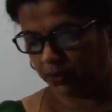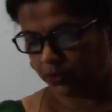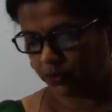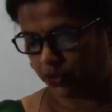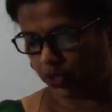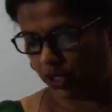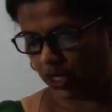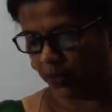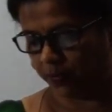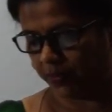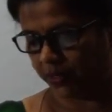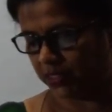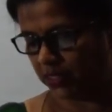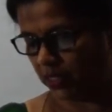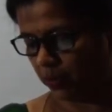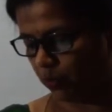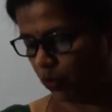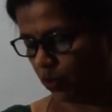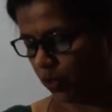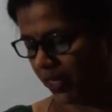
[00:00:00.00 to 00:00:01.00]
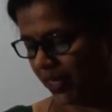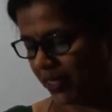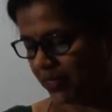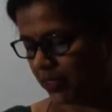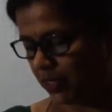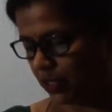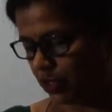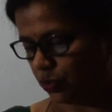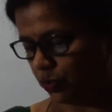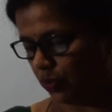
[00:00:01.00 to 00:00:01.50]
statements about
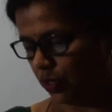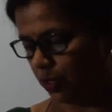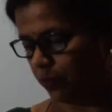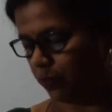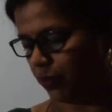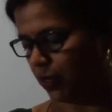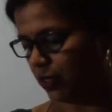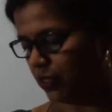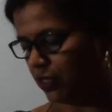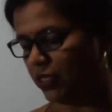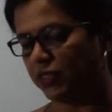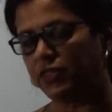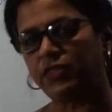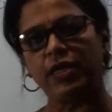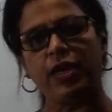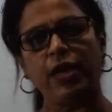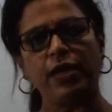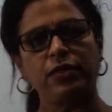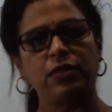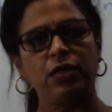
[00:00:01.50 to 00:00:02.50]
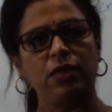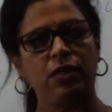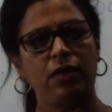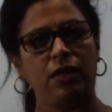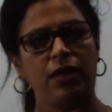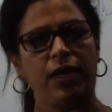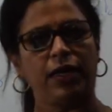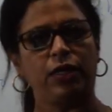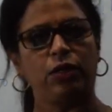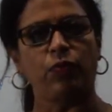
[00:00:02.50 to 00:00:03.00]
asexual reproduction and select the
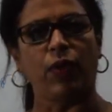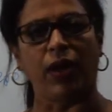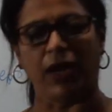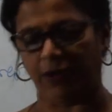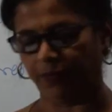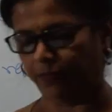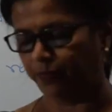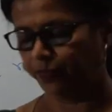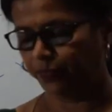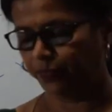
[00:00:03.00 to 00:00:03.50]
correct one.